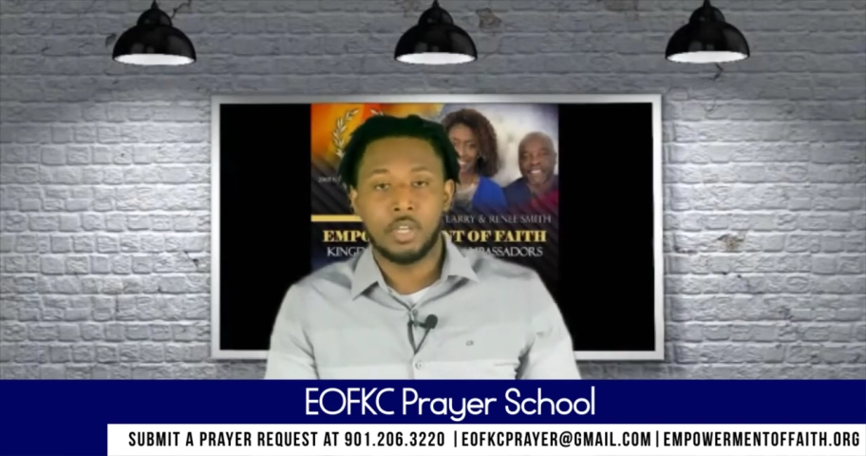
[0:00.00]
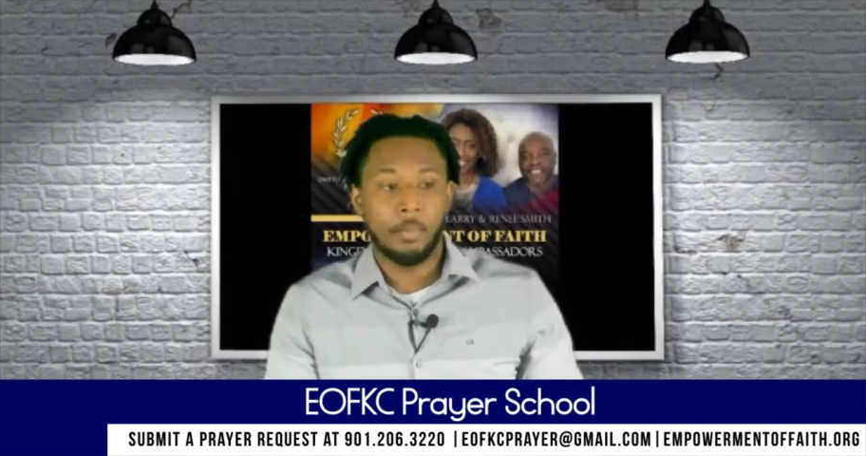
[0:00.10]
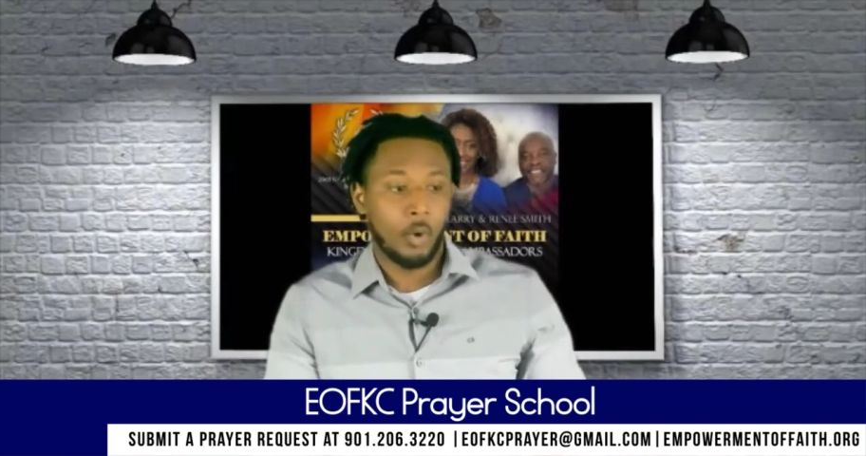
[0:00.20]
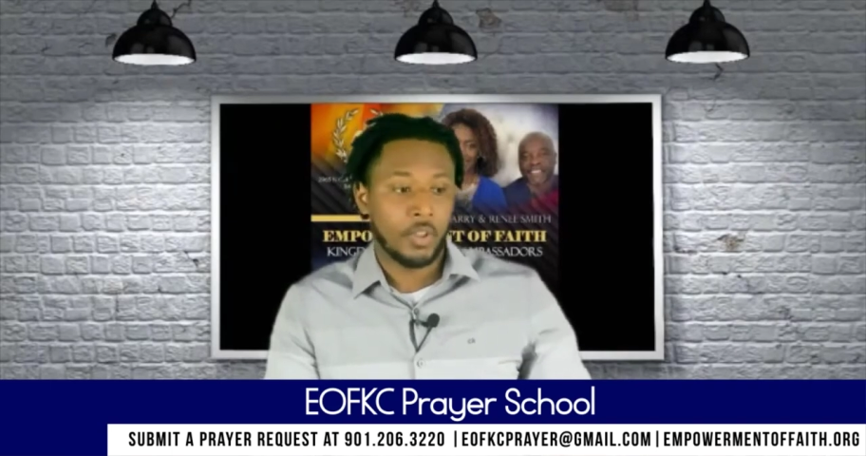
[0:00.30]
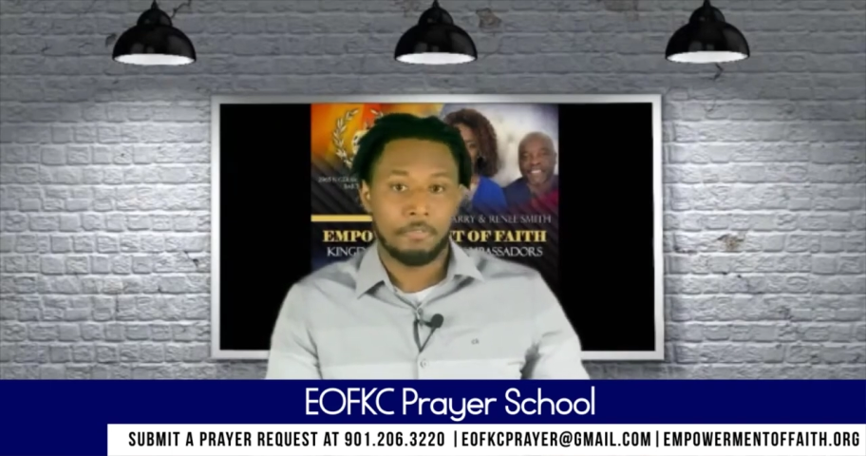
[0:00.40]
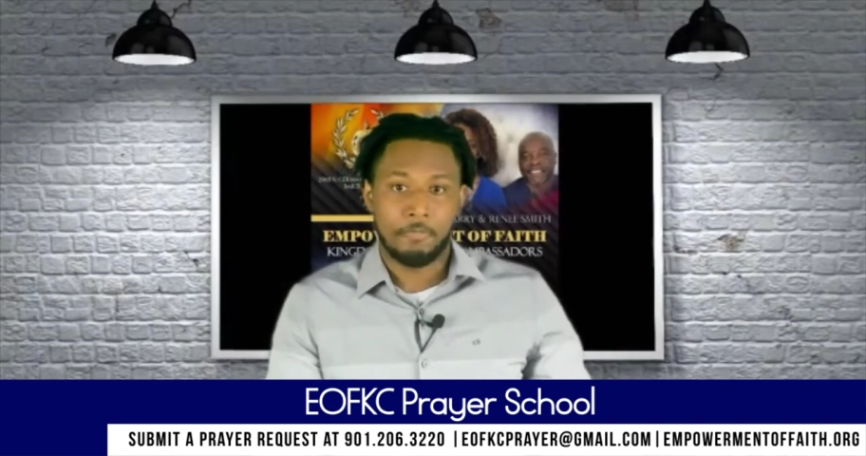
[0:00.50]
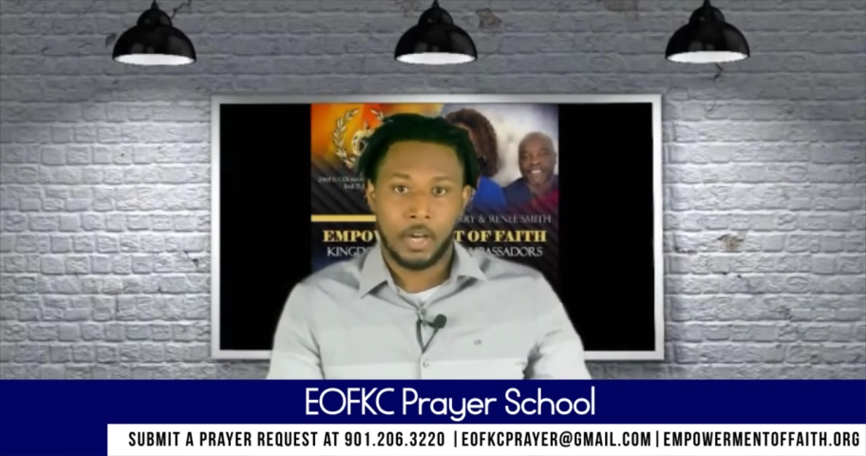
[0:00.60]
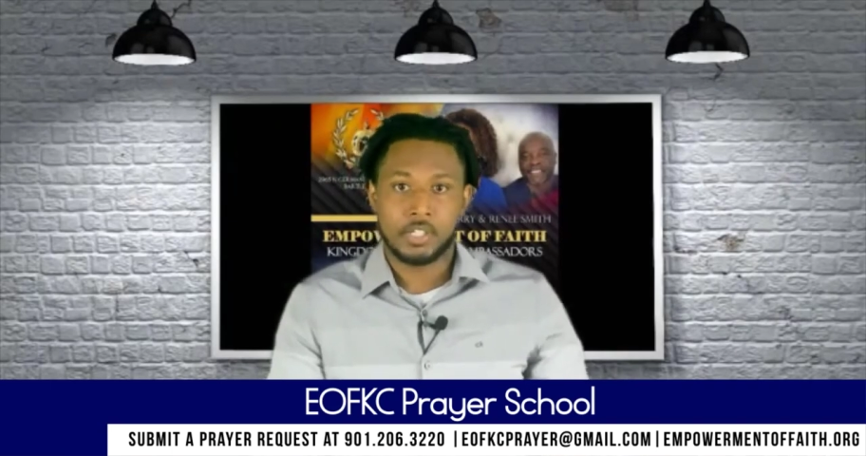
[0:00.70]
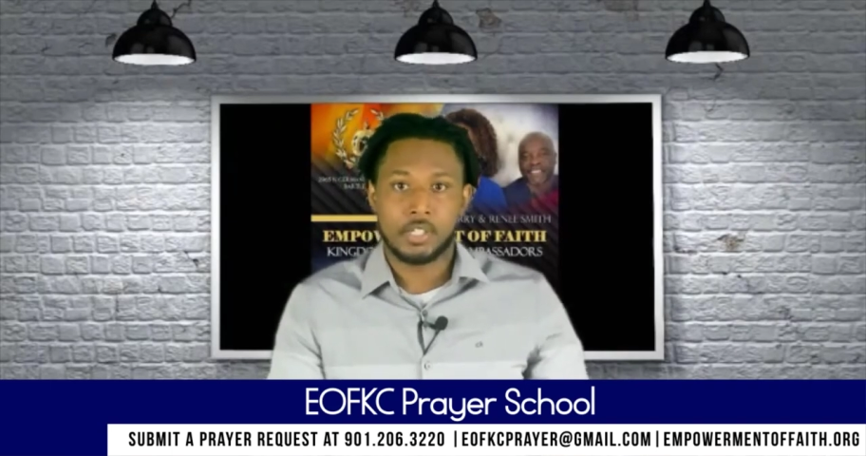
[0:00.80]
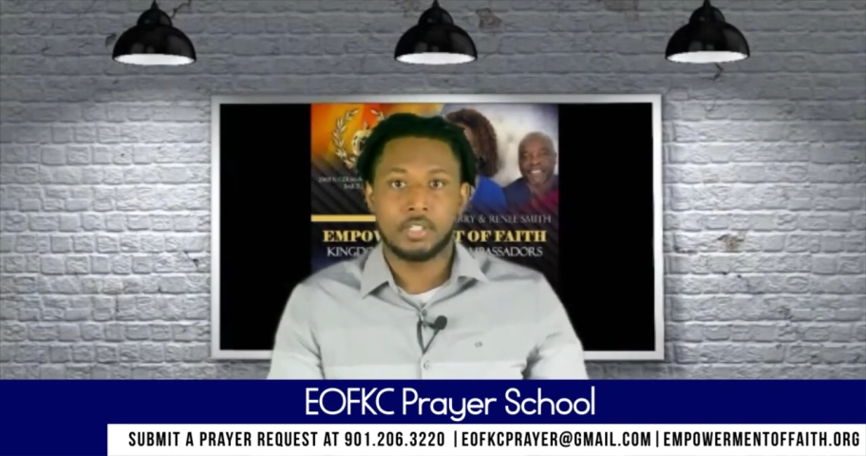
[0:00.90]
them or the
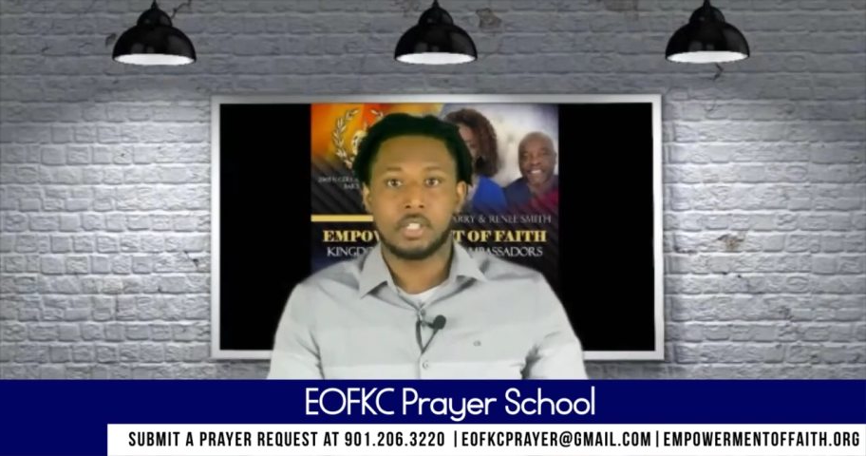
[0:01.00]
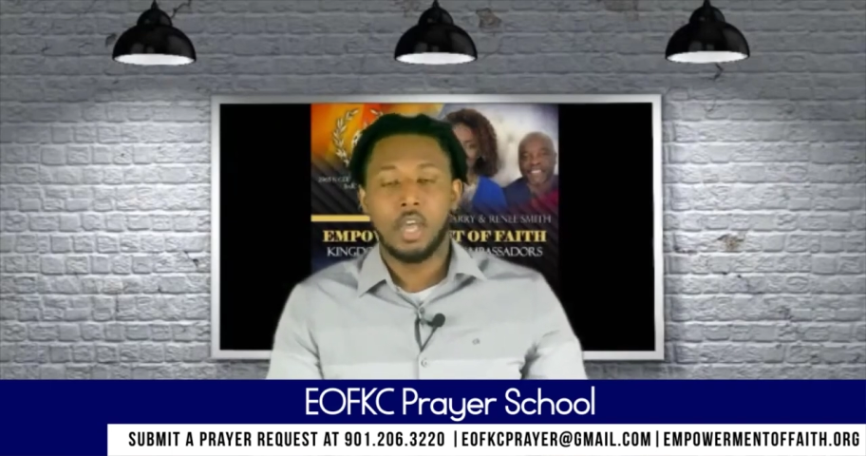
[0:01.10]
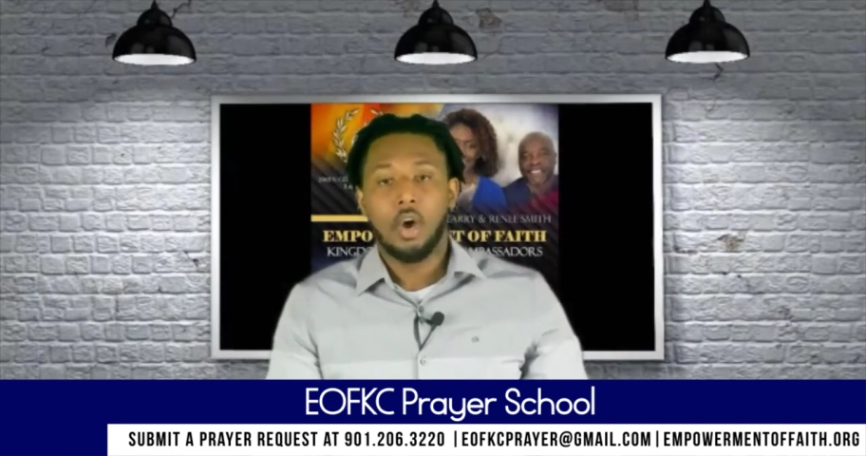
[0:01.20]
functions